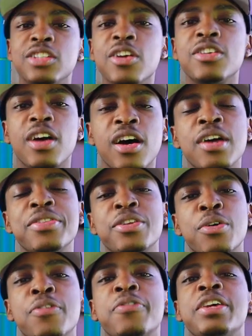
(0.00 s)
Turn on the
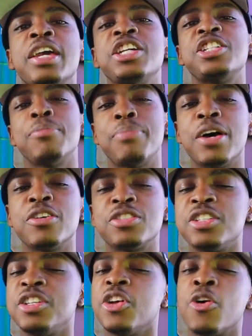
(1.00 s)
notification bell
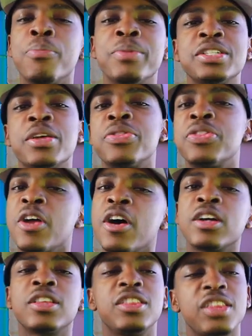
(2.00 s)
so you don't miss a
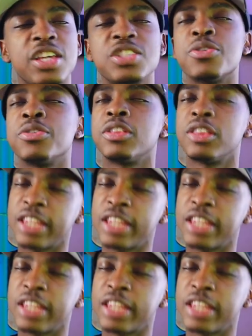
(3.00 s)
thug thizzle